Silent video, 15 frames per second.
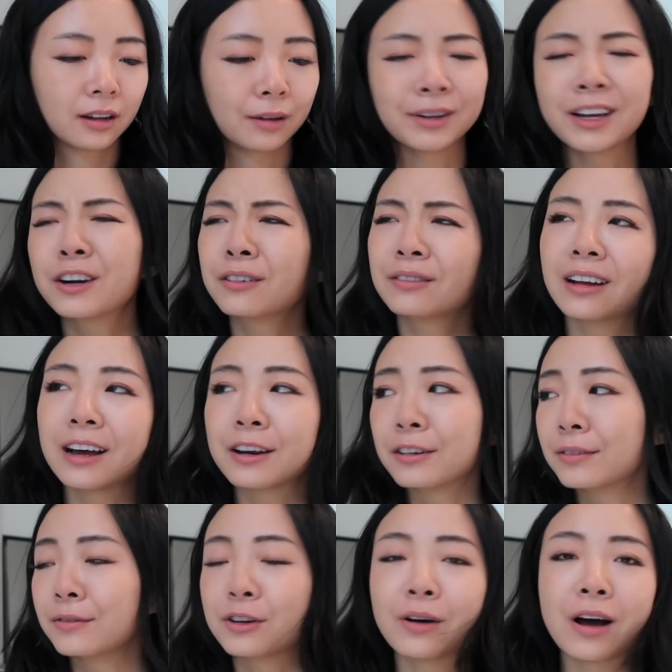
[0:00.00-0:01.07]
I mean, I
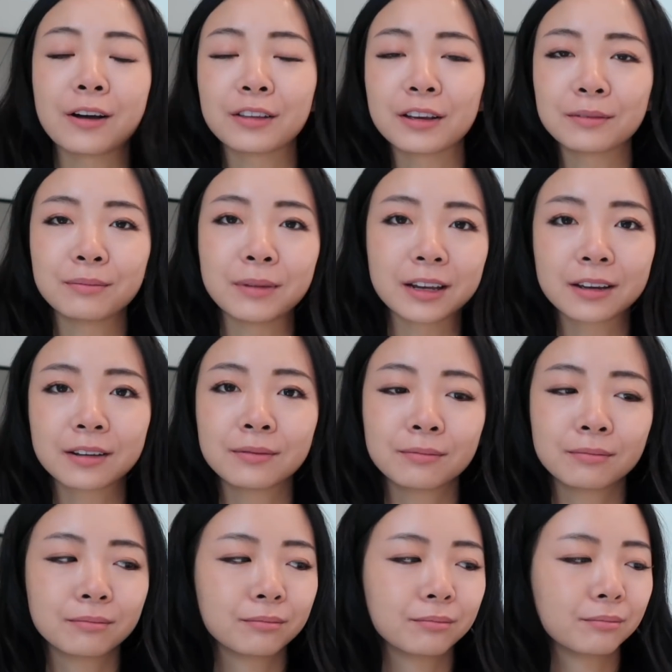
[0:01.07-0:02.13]
don't even know how they
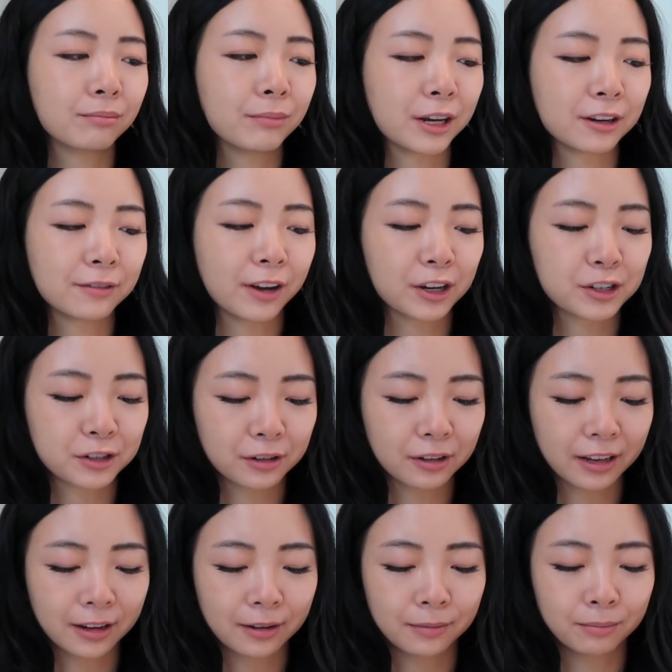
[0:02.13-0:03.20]
manufacture
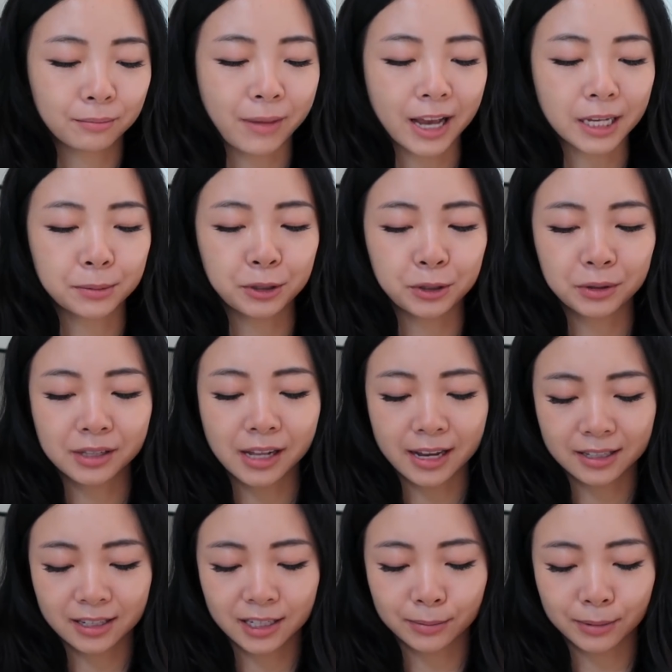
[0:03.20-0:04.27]
like mass produced
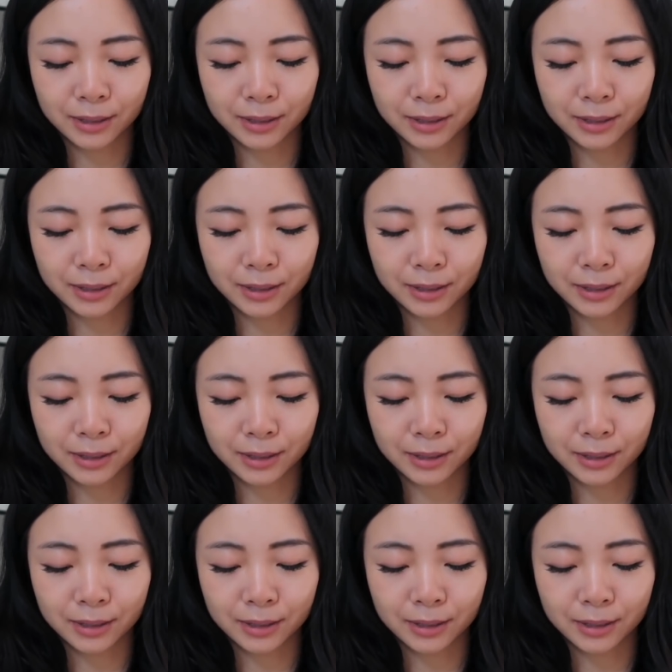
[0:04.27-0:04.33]
glasses,